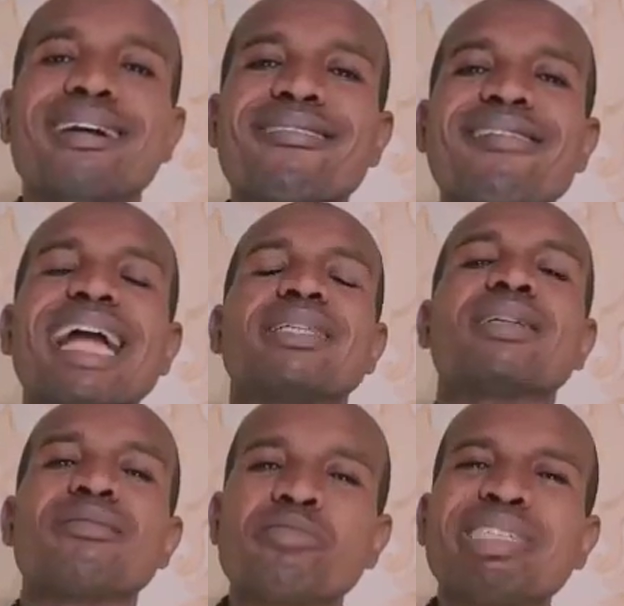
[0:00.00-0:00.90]

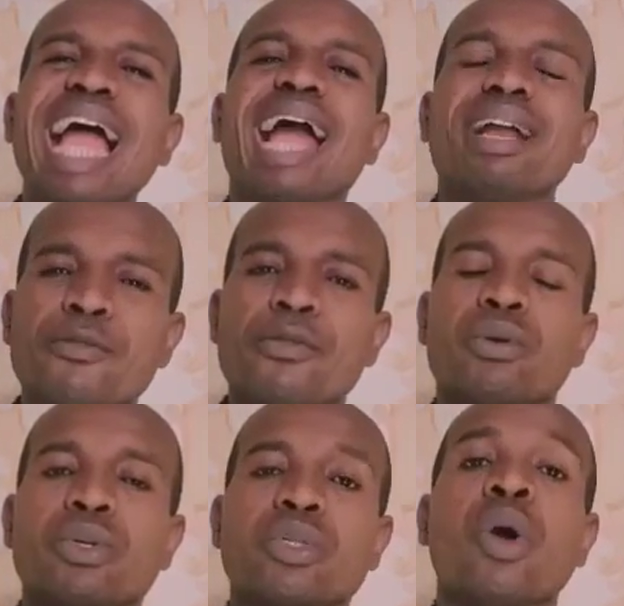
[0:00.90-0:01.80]
Christ died
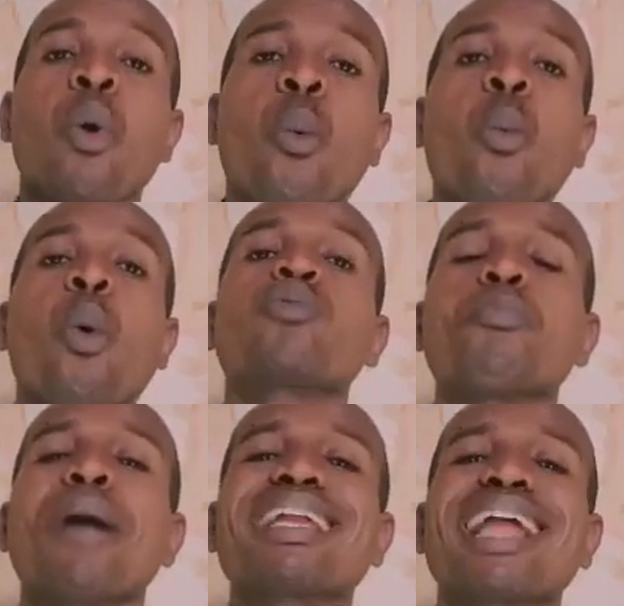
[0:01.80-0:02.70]
for us. What
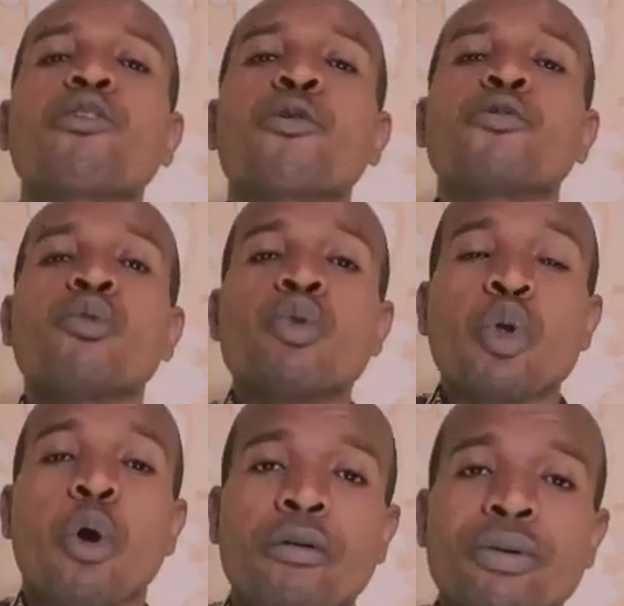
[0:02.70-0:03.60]
manner of
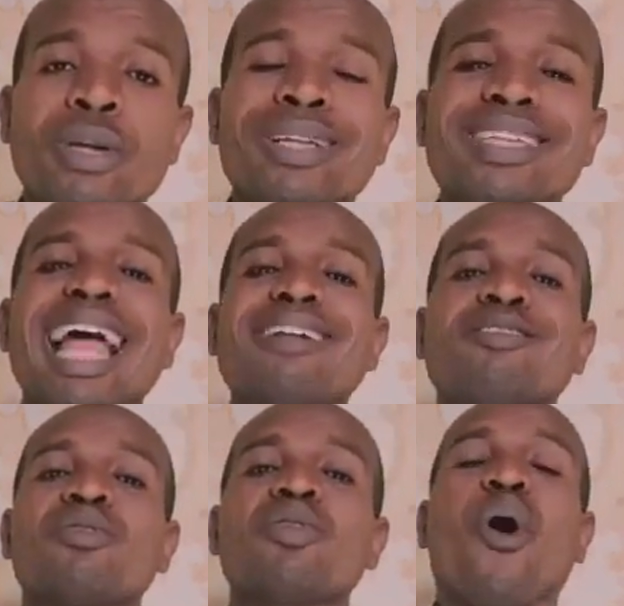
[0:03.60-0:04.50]
love
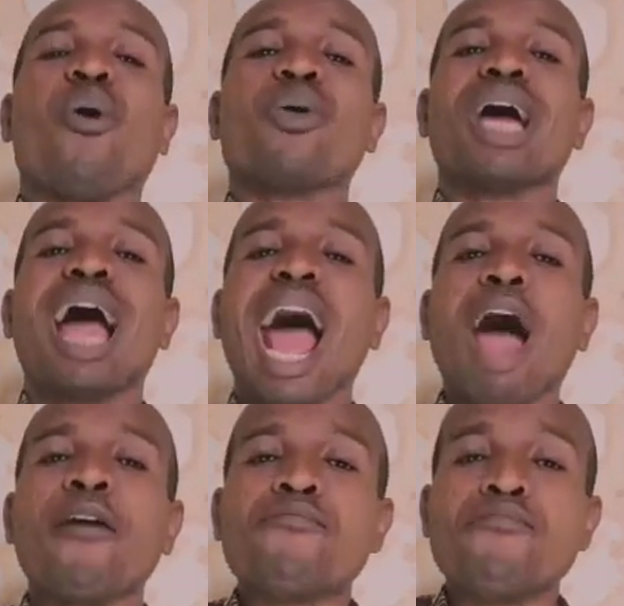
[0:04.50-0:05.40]
that God
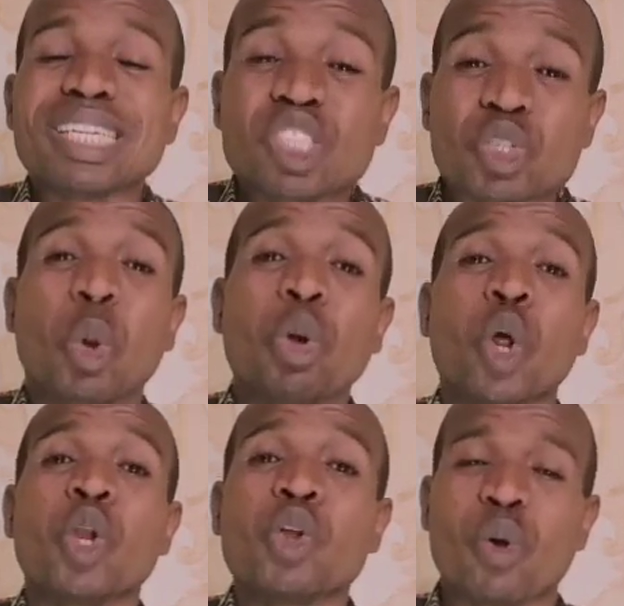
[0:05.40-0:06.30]
has bestowed
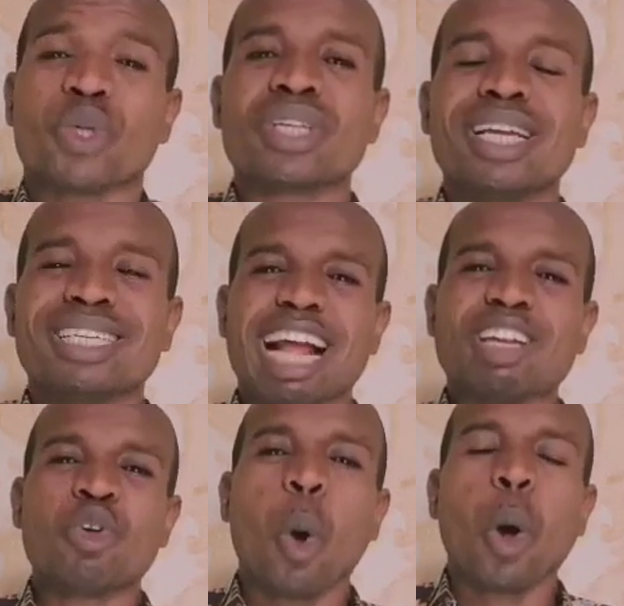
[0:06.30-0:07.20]
on us,
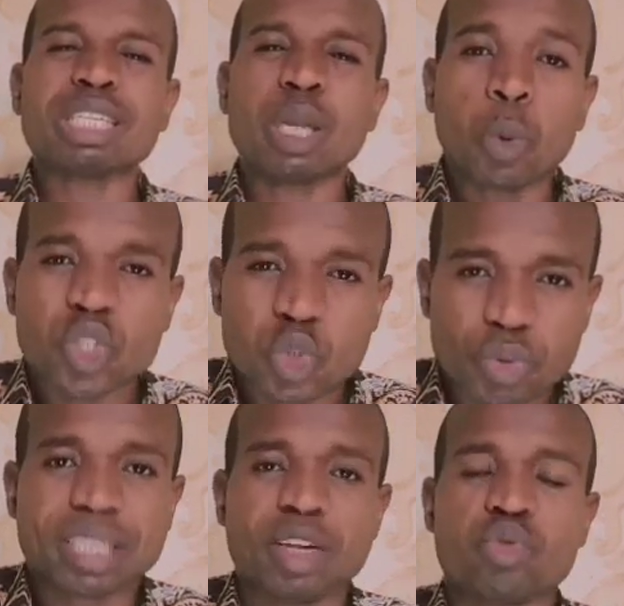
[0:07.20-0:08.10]
that God
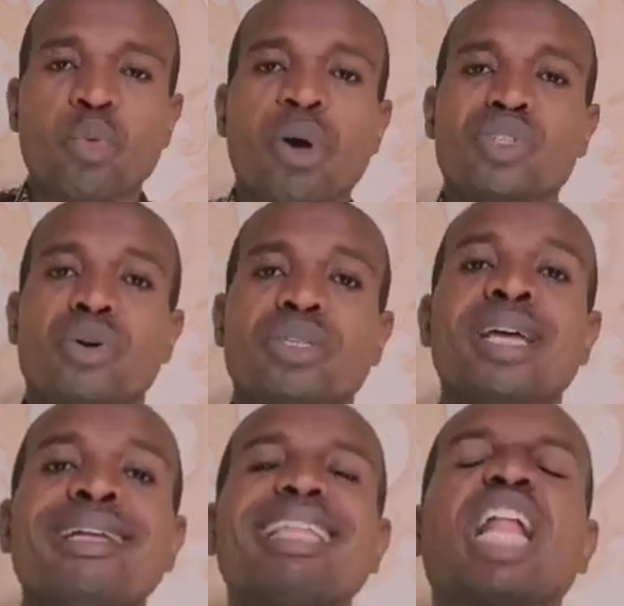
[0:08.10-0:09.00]
demonstrated towards us,
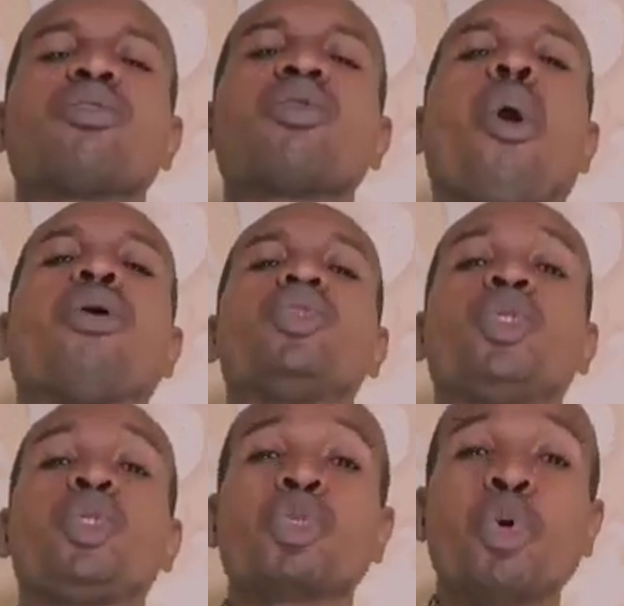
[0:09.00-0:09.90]
that God
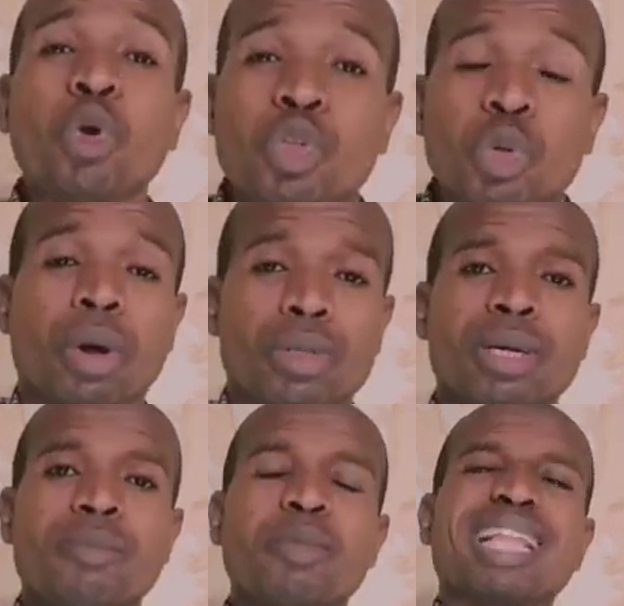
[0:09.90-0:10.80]
showed us
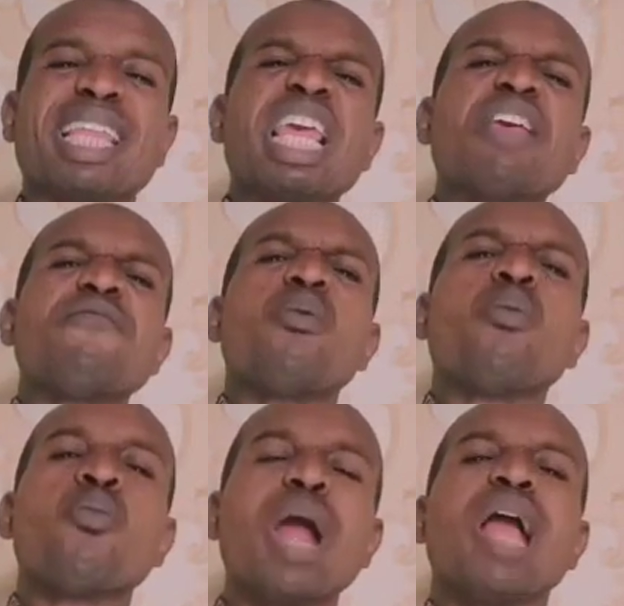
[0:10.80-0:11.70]
that
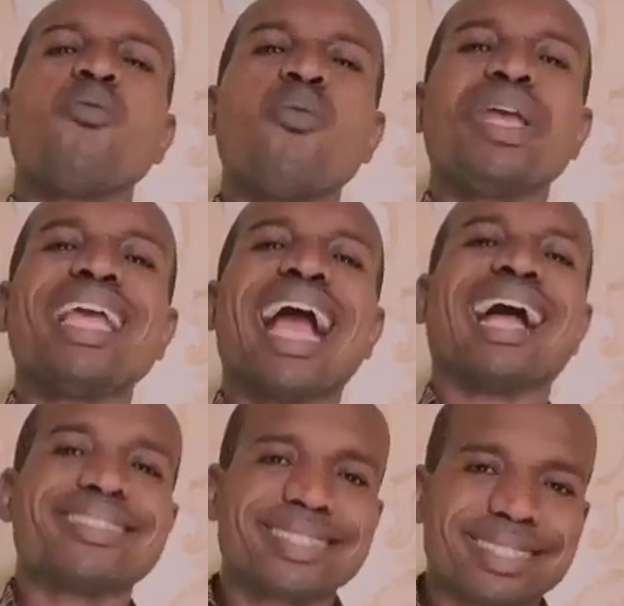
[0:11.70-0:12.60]
even when we
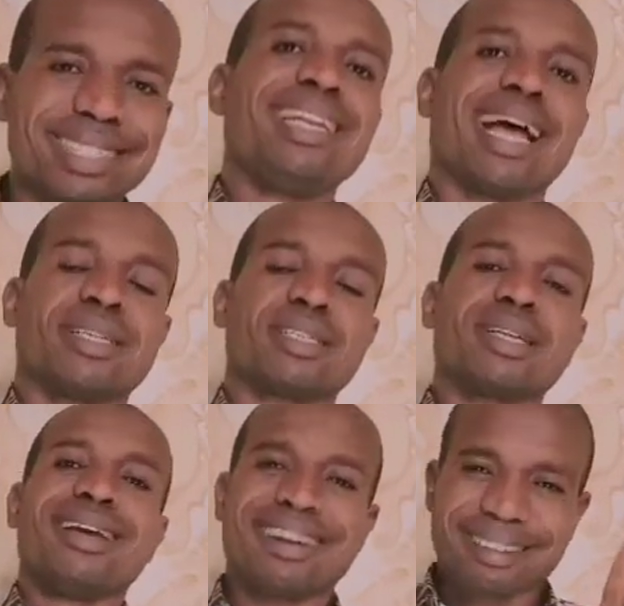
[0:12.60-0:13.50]
are
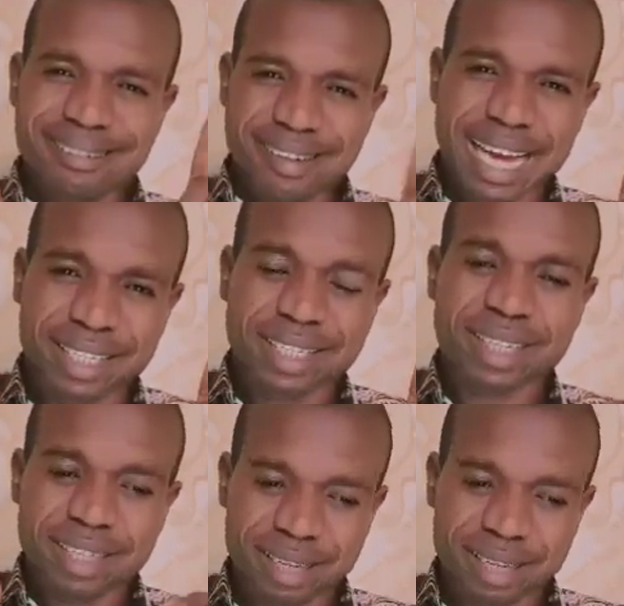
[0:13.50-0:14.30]
sinners, Christ